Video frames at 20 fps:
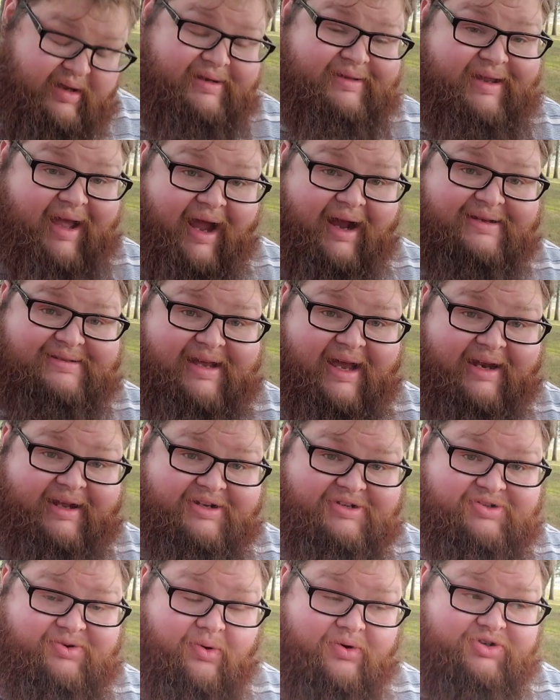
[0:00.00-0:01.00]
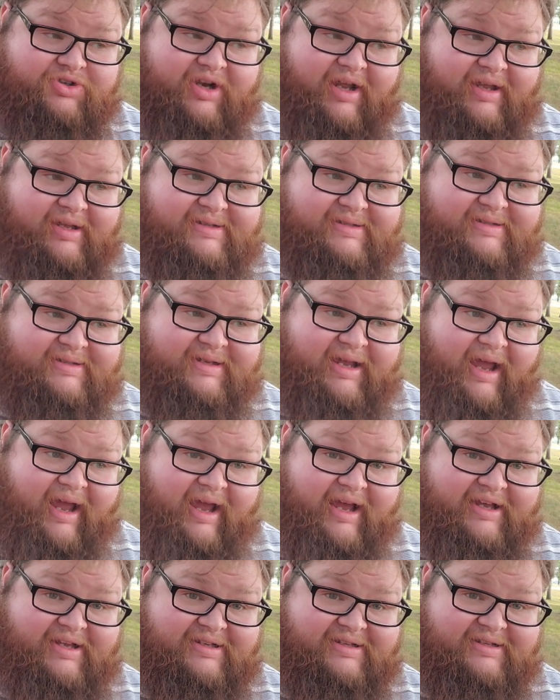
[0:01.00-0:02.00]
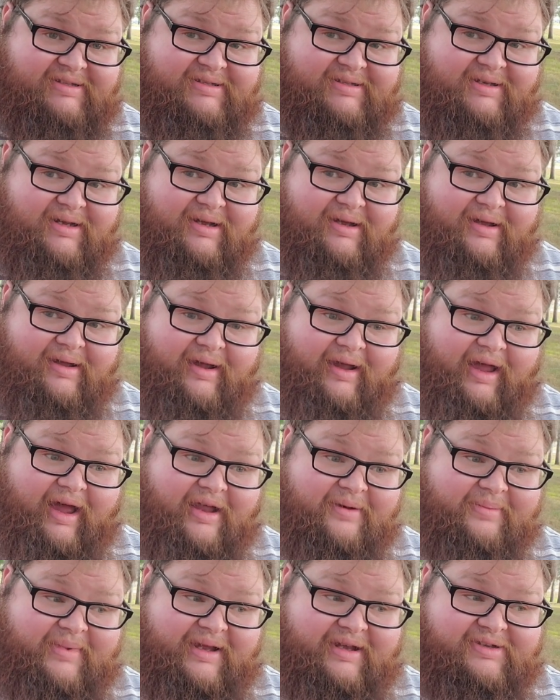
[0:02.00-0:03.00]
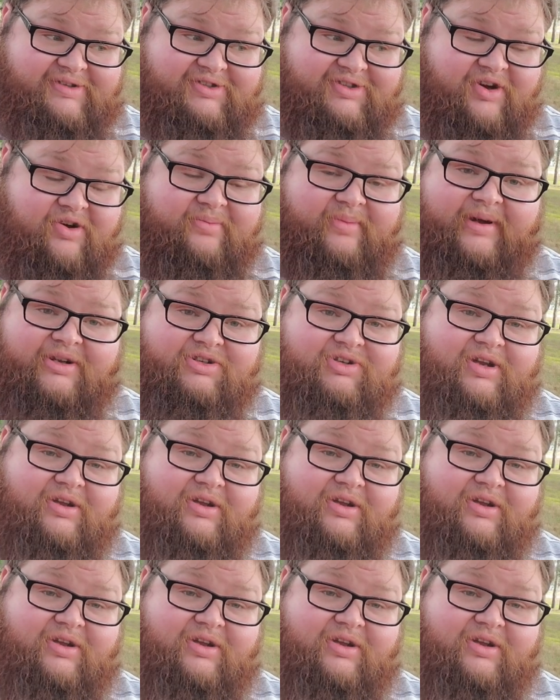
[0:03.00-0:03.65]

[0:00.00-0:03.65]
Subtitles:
Dockside Extortionist has gotten me so much.